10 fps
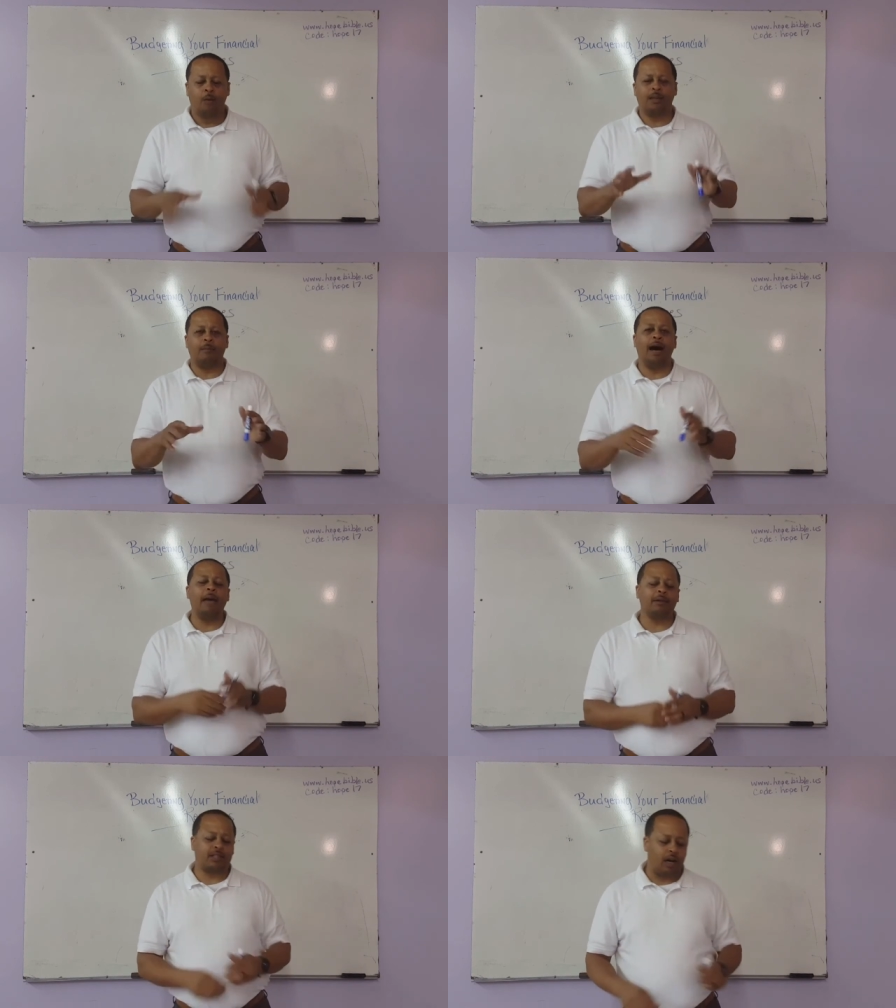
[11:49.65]
When the
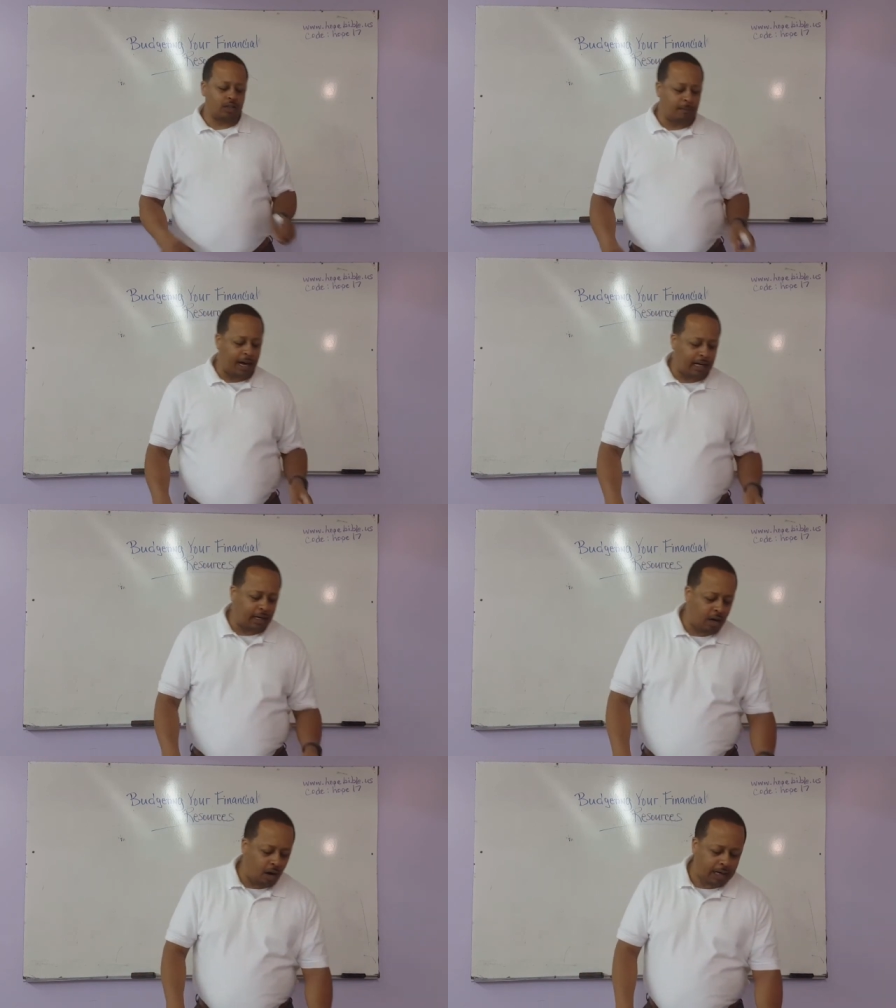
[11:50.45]
Bible talks about in
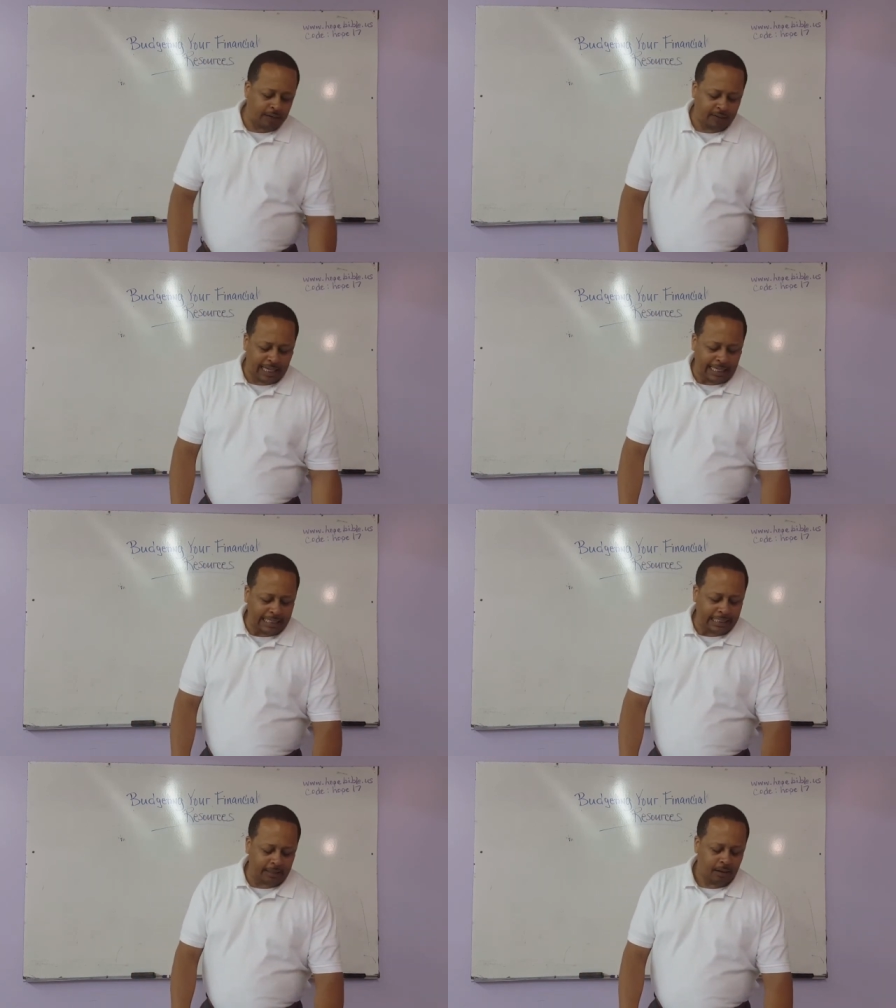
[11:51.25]
the Garden of
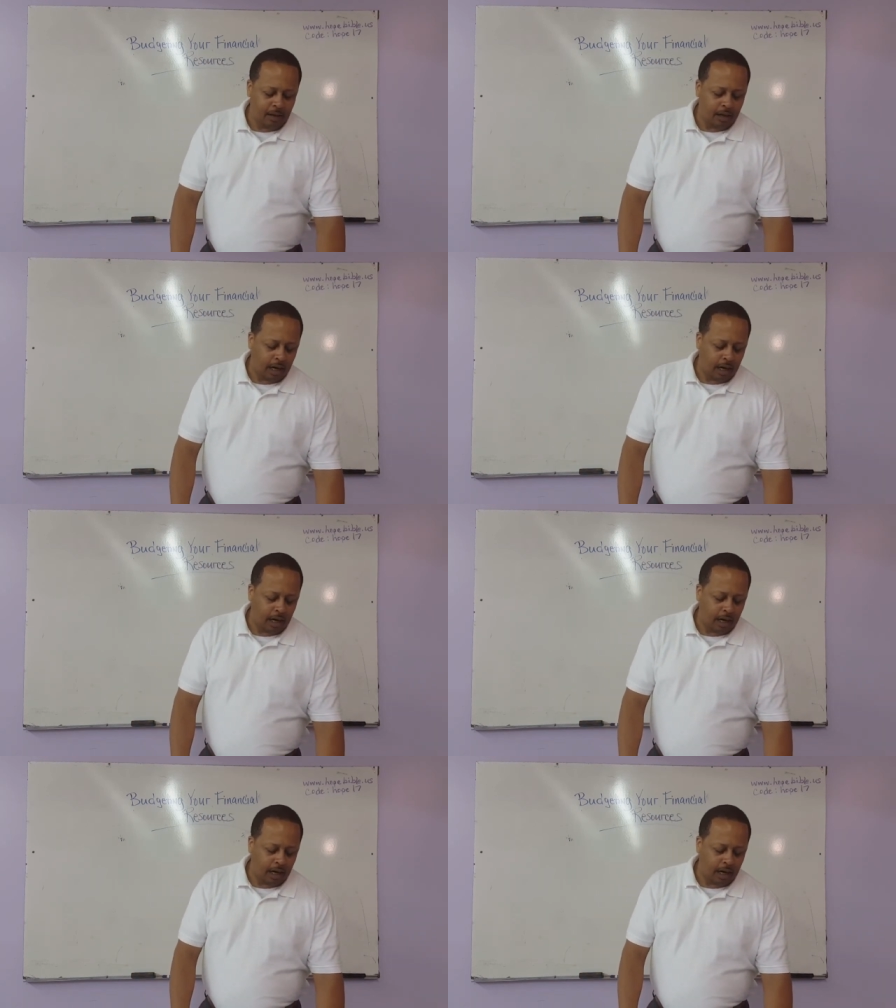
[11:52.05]
Eden,